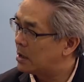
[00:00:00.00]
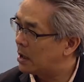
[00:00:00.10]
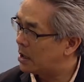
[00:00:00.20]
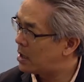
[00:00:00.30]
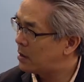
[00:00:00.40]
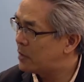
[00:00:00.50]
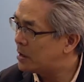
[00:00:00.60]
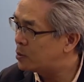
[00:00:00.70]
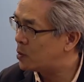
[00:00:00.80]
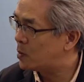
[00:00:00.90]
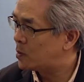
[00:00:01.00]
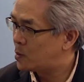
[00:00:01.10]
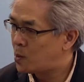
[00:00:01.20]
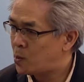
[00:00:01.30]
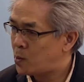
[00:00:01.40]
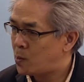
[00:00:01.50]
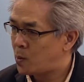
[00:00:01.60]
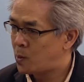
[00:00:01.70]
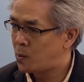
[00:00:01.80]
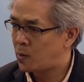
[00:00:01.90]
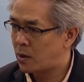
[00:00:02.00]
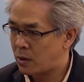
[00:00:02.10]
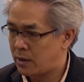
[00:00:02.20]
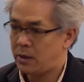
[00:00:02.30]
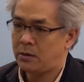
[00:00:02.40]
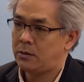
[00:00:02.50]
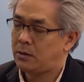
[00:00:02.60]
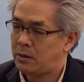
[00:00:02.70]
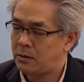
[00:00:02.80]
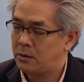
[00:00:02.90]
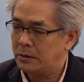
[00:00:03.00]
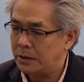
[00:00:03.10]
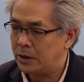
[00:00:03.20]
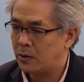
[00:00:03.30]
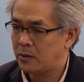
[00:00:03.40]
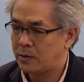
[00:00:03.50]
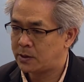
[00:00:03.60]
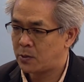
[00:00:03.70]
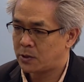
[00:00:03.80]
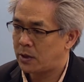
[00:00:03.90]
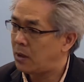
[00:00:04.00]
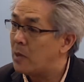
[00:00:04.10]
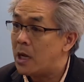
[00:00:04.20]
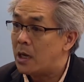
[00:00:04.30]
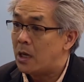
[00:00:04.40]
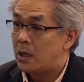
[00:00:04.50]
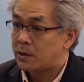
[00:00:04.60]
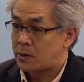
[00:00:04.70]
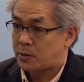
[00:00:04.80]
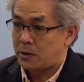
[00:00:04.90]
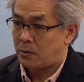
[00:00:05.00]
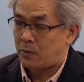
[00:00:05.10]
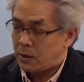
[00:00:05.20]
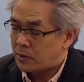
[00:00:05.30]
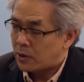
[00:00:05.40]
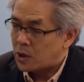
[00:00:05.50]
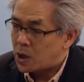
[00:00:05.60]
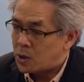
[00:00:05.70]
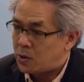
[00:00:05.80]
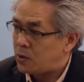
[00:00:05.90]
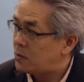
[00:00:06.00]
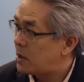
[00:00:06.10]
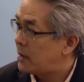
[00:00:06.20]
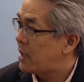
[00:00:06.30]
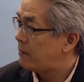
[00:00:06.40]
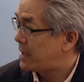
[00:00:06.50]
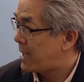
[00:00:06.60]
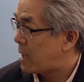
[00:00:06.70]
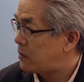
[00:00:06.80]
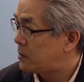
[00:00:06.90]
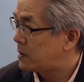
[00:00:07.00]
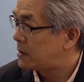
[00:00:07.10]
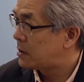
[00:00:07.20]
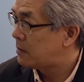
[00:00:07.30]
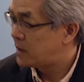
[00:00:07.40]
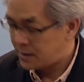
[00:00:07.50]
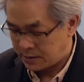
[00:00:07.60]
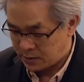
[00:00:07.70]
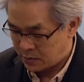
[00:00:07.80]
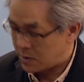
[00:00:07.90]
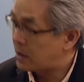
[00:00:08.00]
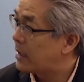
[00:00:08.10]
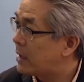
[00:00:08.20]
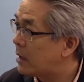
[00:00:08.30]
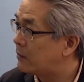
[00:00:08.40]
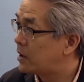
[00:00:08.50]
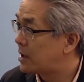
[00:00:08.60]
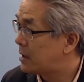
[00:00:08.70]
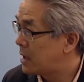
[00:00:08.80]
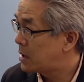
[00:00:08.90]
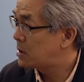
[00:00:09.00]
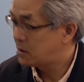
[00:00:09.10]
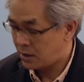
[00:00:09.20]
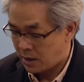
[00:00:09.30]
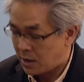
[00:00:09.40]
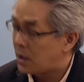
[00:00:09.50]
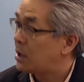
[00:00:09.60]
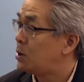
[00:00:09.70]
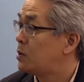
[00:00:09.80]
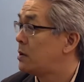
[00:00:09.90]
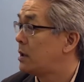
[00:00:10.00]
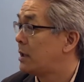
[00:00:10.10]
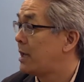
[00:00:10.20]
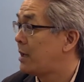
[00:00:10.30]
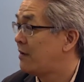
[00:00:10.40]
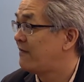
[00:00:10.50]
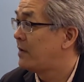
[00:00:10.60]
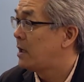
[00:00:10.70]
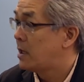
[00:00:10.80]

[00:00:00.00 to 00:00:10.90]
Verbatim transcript: a lot of people who who are in, in you know in social help, social welfare do not have the capital to start a business, do not have the connection, and do not have